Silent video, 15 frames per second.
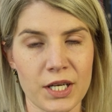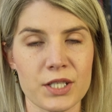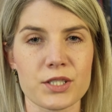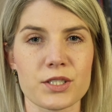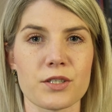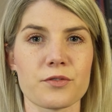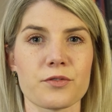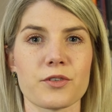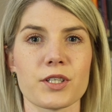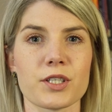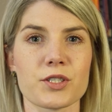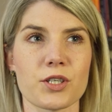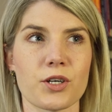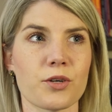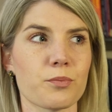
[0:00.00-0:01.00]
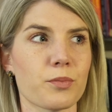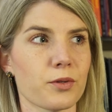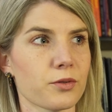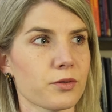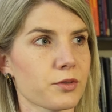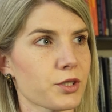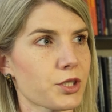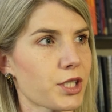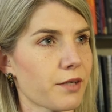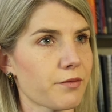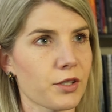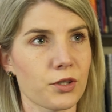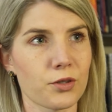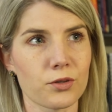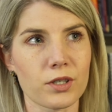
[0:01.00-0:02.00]
So for example,
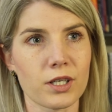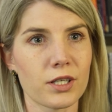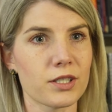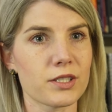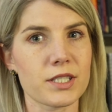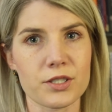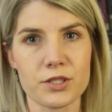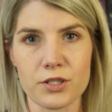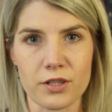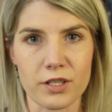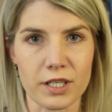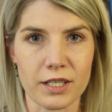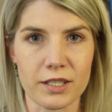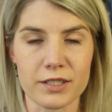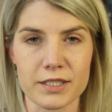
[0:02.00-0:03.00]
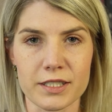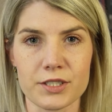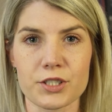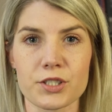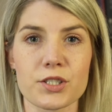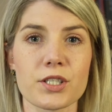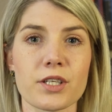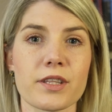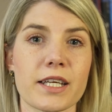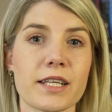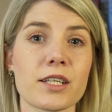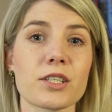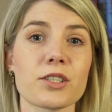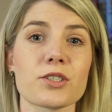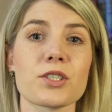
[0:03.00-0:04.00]
shoving your clothes into the closet just so that
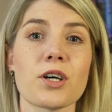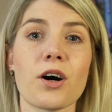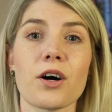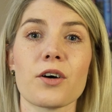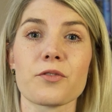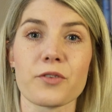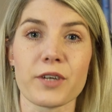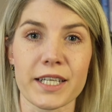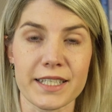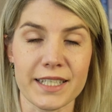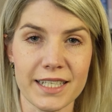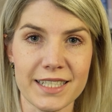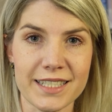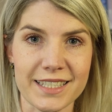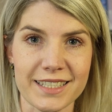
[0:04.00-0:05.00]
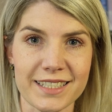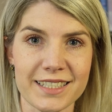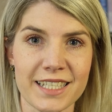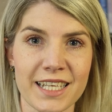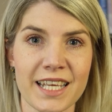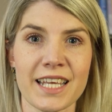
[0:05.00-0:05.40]
it looks halfway decent